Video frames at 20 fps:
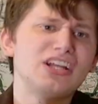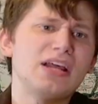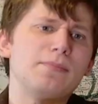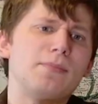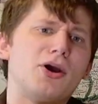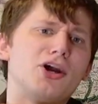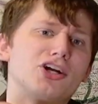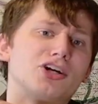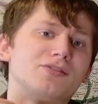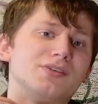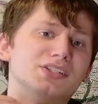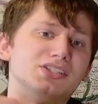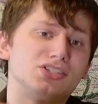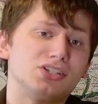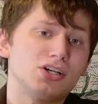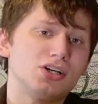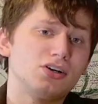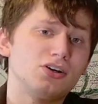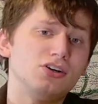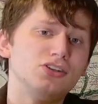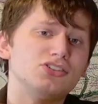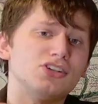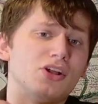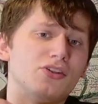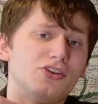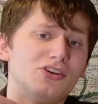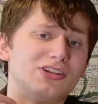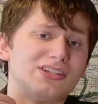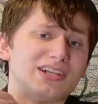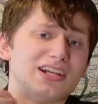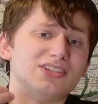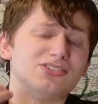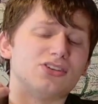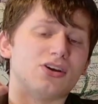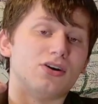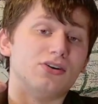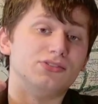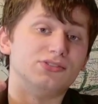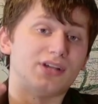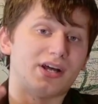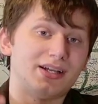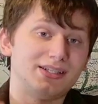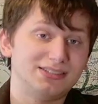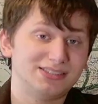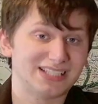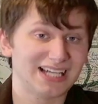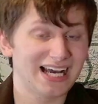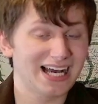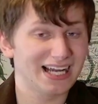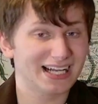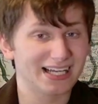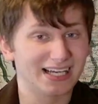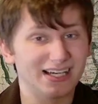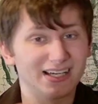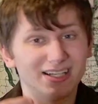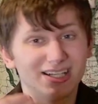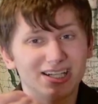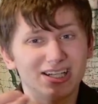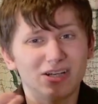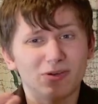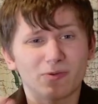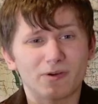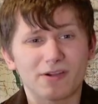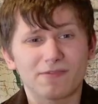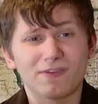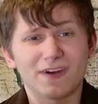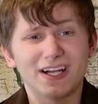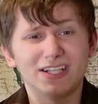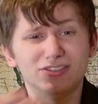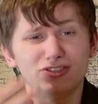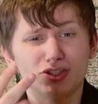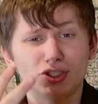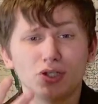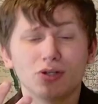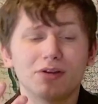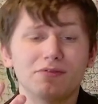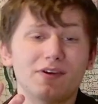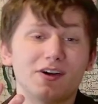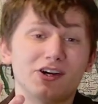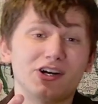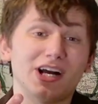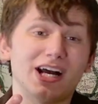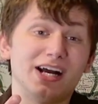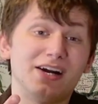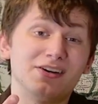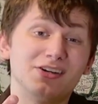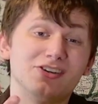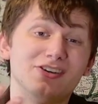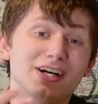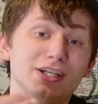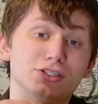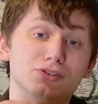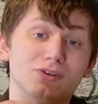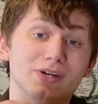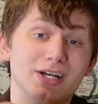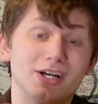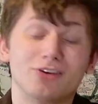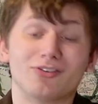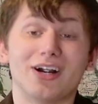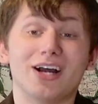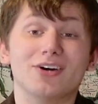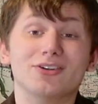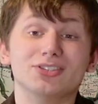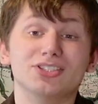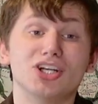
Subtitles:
Parker returns on the SS Onondaga, where he finds two Confederate ironclads run aground.